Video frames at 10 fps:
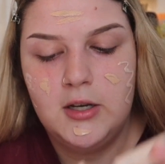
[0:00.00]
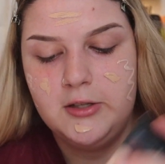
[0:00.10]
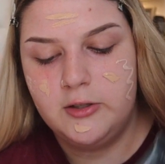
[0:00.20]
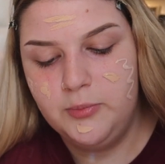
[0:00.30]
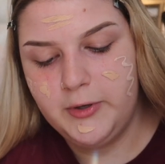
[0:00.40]

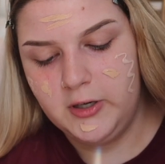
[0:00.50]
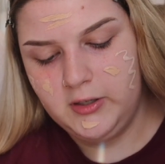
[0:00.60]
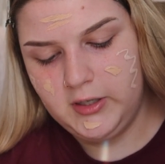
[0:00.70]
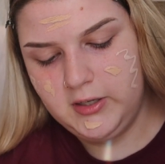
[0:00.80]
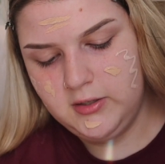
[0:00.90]
It's super
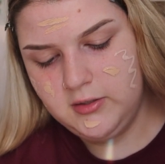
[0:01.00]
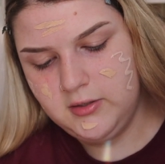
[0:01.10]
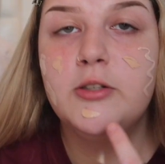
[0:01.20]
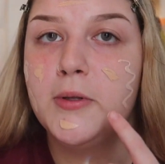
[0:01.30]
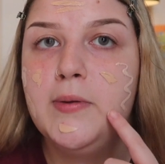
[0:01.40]
early.
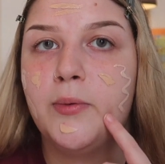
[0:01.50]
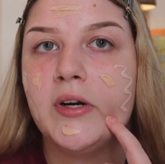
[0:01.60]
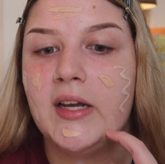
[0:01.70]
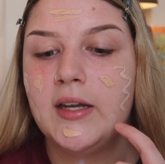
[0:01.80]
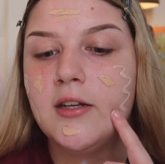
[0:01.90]
She's supposed to be
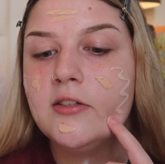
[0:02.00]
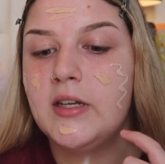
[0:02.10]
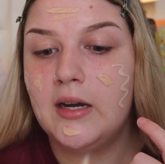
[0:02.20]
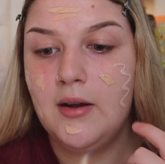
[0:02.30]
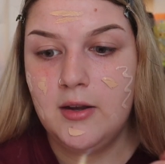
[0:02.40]
working, and she's
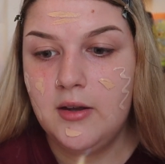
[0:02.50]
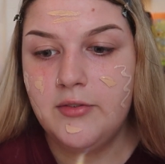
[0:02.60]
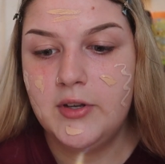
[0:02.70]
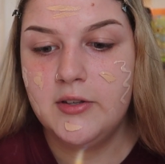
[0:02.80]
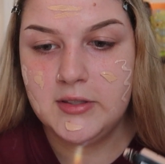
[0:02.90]
like, if
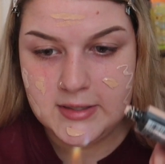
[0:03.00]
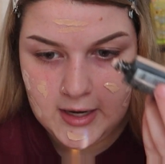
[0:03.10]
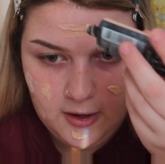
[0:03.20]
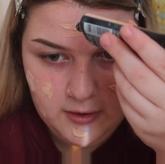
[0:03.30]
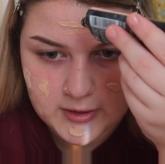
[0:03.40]
you can
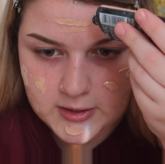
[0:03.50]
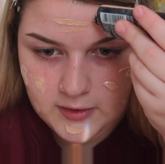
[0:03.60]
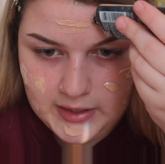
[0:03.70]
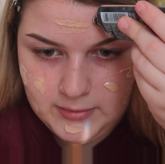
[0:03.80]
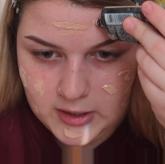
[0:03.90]
tell, you
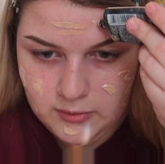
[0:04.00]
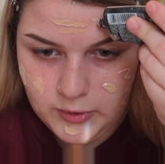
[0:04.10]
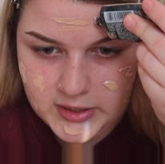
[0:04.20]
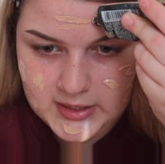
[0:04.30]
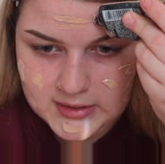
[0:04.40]
know, like, I'm not
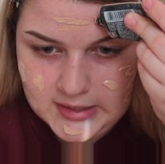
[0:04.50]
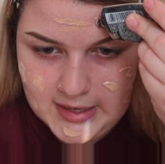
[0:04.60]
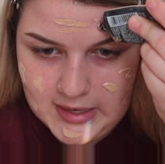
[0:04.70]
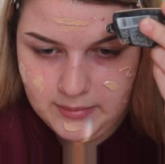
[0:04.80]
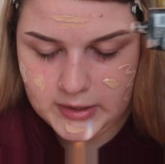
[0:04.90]
working
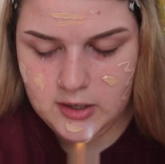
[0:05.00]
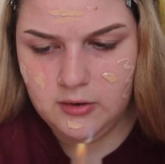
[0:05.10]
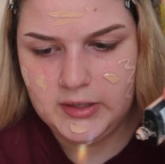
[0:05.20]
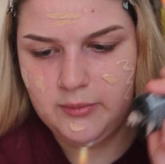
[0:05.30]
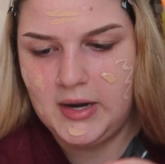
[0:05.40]
today. I'm like,
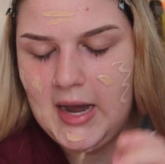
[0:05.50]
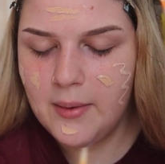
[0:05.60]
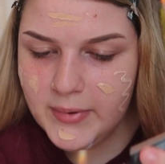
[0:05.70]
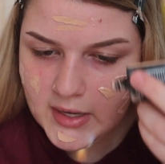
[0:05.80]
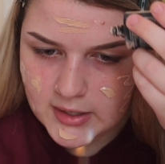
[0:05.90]
oh, like, what
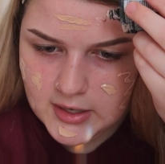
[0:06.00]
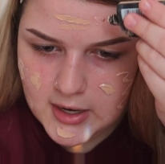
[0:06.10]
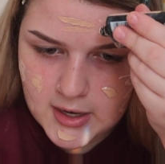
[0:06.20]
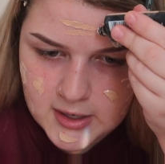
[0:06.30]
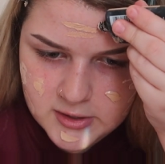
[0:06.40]
happened?
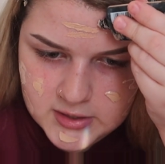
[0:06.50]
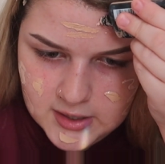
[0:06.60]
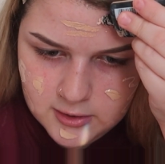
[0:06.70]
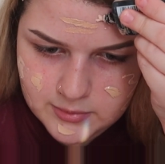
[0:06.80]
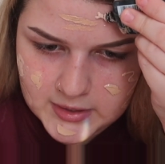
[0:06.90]
She
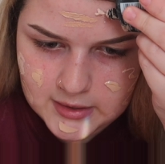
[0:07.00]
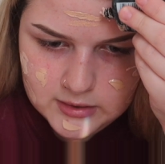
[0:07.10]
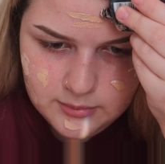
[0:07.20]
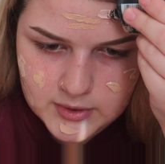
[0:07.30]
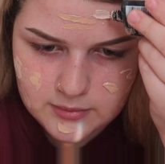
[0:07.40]
tells me that
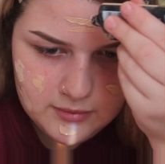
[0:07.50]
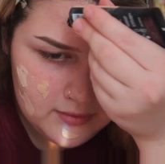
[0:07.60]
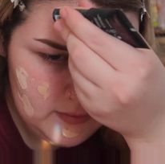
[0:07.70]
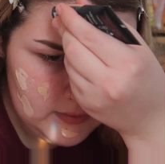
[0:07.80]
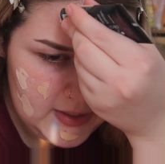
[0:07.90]
someone
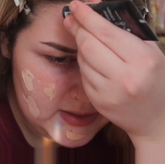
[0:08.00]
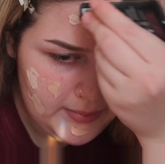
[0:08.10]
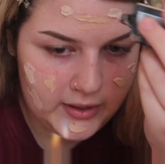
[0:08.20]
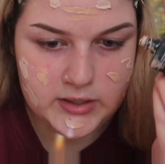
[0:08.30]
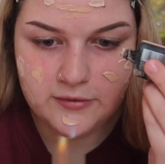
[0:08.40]

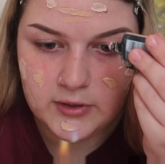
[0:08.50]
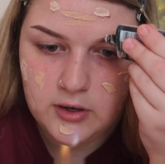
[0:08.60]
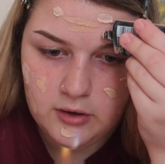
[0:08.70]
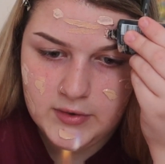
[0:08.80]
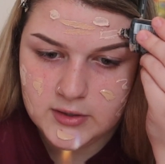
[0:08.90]
tested positive for
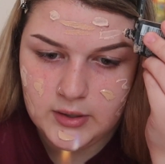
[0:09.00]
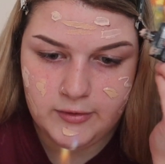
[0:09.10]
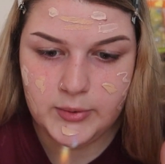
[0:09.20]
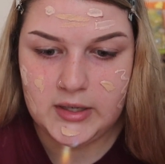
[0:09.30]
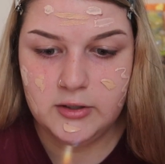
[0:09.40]
COVID, so
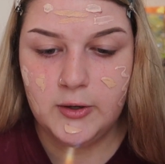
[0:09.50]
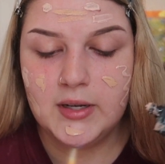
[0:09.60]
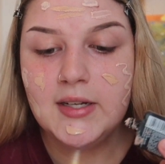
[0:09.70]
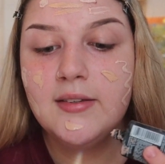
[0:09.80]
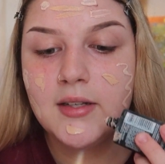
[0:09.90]
everyone has to go
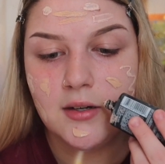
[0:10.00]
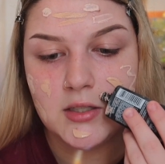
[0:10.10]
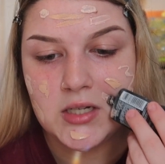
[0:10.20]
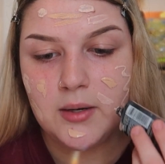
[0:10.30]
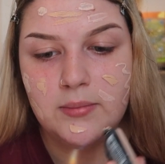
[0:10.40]
get tested at
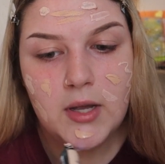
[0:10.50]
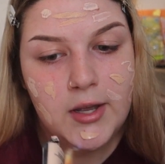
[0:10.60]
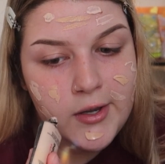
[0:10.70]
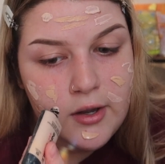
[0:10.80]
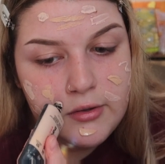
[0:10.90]
her job.
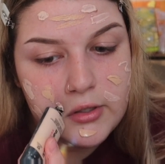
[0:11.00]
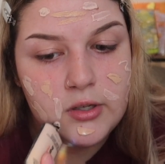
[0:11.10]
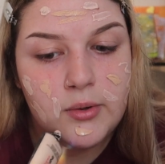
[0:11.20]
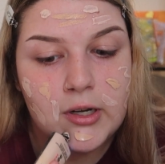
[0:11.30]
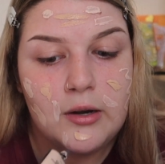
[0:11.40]
She's like, do
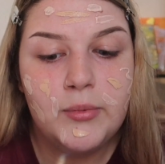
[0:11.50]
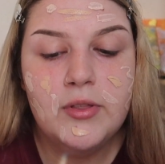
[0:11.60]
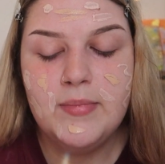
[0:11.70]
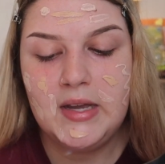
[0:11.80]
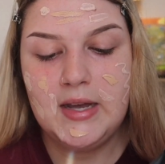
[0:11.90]
you want to come with me?